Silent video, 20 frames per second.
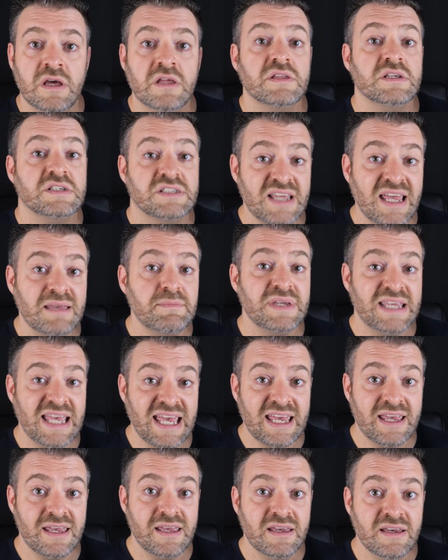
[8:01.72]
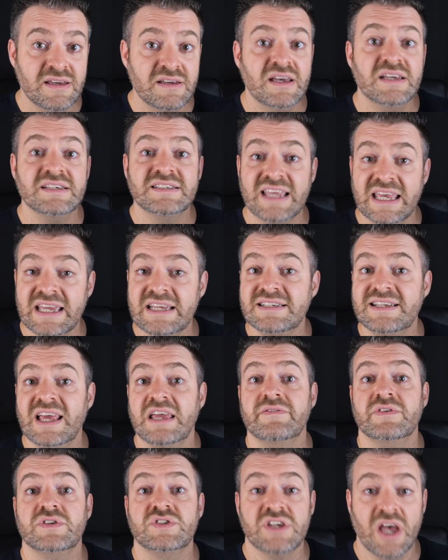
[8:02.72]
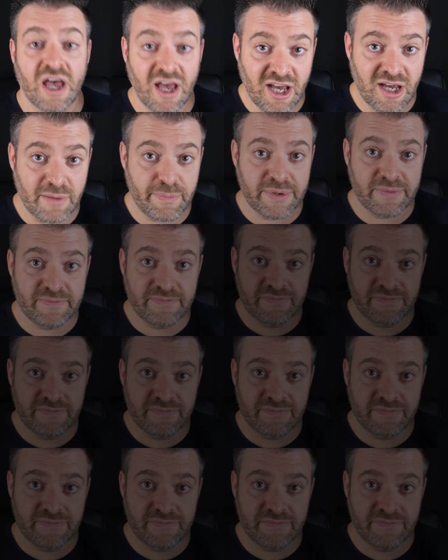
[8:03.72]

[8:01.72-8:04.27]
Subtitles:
the same key as King David's harp.